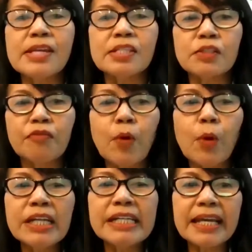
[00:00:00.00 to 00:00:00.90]
its
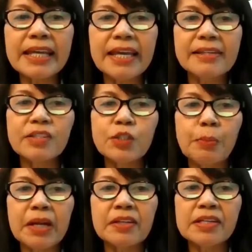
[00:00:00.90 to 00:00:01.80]
four-decade
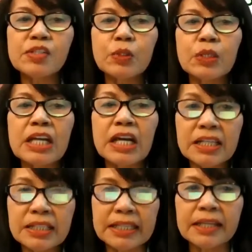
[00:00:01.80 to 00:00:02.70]
experience on
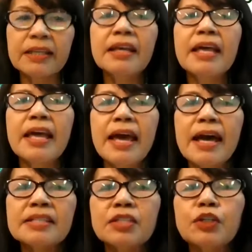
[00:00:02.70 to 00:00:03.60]
gardening
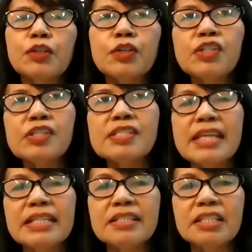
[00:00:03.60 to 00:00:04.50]
as a
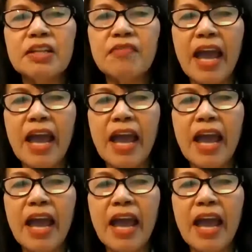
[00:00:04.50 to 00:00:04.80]
nutrition-sensitive